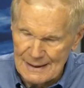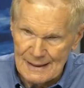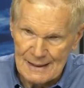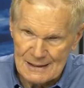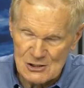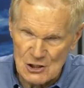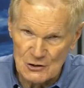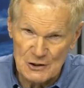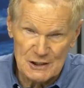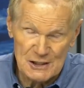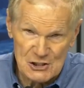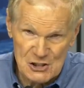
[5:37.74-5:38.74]
And so
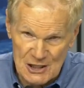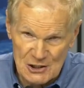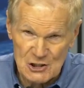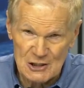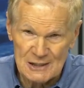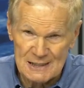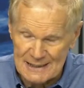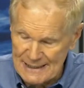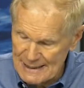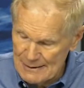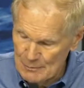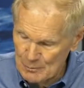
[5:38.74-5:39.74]
the decision to
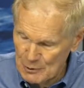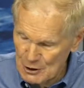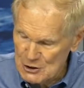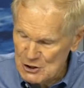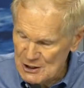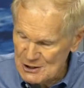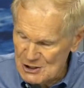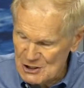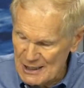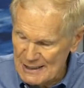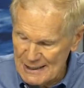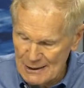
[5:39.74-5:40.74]
keep Butch and
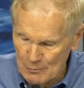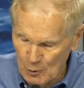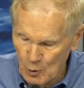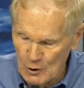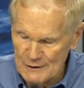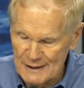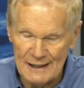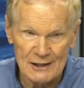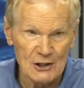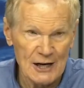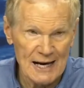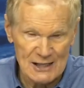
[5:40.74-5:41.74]
Suni aboard the
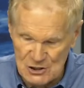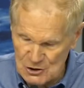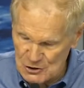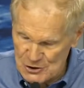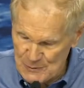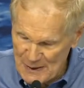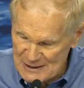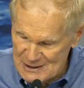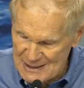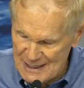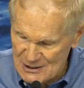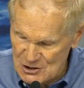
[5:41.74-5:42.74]
International Space
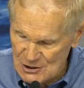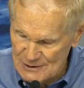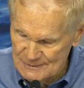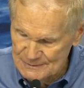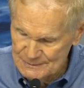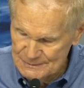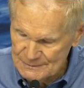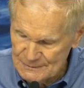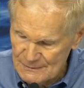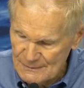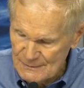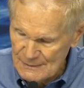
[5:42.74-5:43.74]
Station
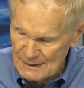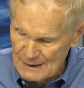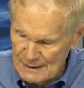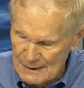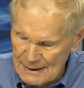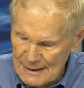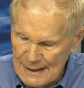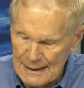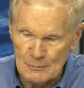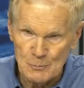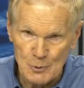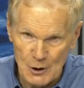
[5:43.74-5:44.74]

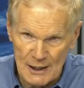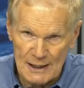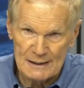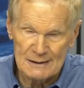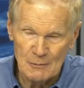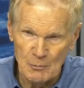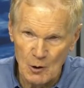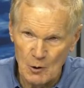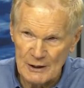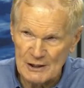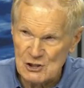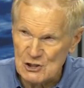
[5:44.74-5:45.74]
and bring the
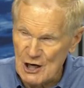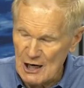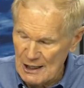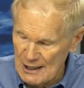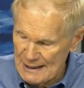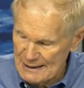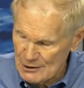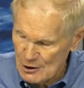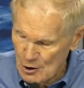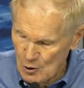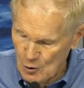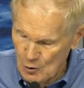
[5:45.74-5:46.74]
Boeing Starliner
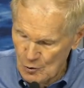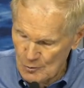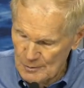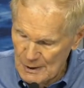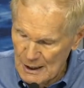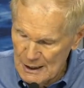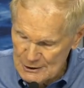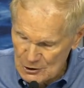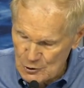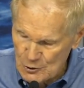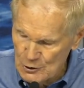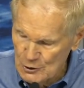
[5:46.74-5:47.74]
home
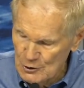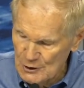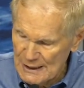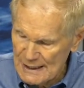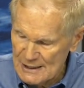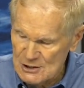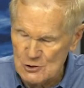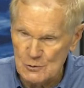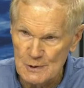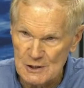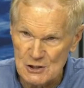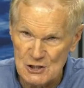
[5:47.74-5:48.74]
uncrewed is a
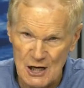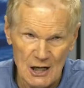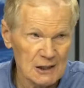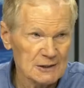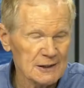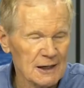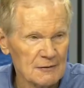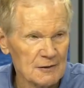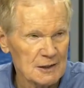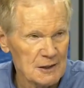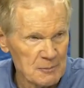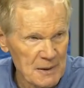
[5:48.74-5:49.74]
result of
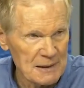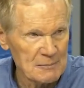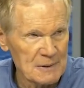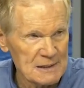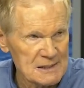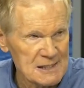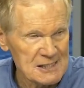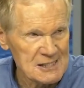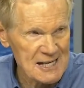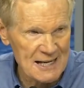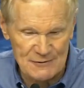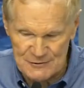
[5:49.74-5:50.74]
a commitment to
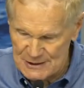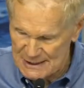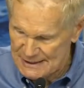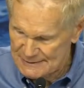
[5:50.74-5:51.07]
safety.